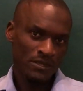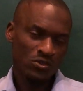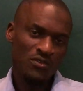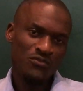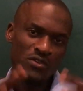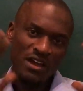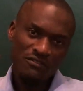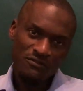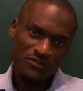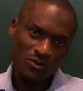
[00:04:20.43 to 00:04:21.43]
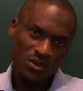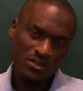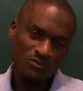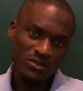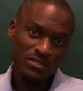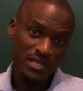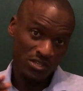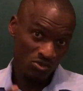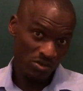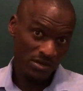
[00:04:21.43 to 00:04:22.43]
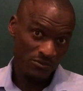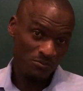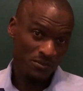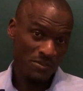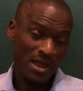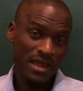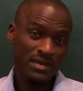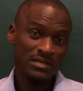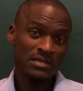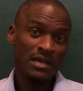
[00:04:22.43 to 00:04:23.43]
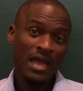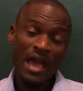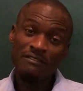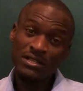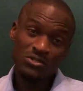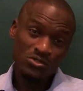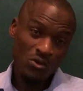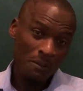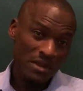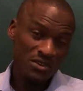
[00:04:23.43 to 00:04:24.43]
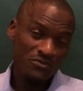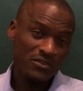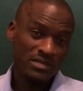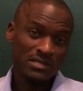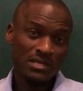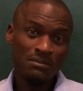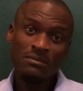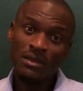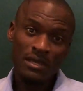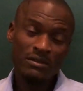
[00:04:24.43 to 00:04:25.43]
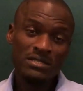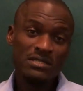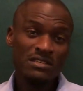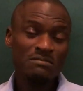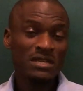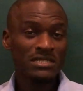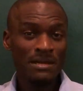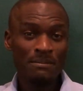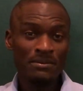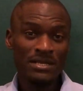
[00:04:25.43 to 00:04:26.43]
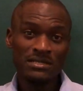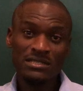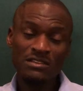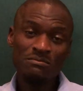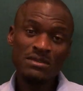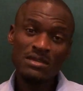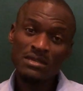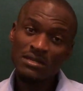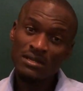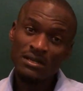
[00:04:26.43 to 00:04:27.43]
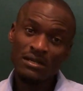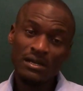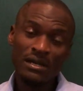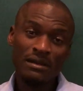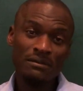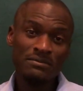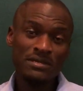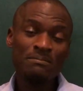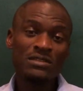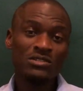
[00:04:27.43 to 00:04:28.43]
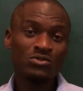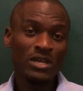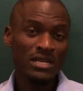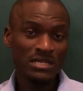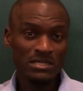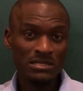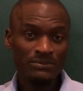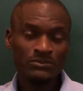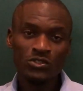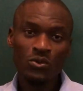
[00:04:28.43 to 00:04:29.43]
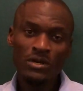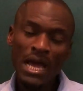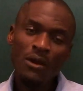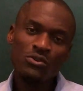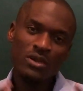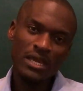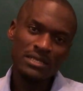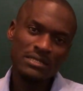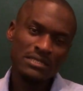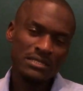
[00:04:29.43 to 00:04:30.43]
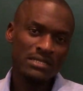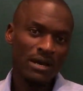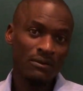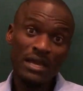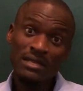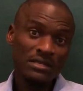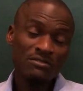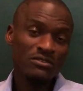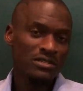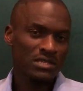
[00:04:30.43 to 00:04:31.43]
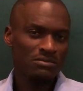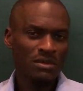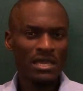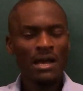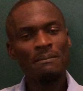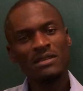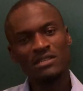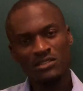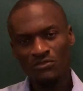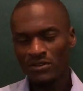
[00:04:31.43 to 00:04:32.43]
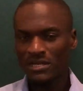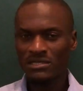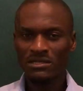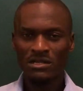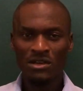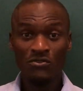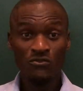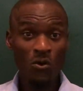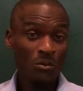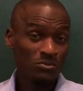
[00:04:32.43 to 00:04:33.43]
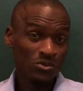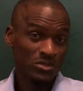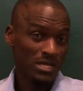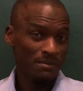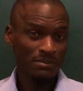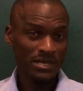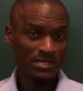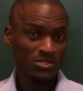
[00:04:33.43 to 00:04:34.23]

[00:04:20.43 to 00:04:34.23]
So if you have your invoice and you want to prepare it, I've had so many friends saying, just give me a template, give me something to edit. So now you can sit down, and invoices may come in different forms or templates.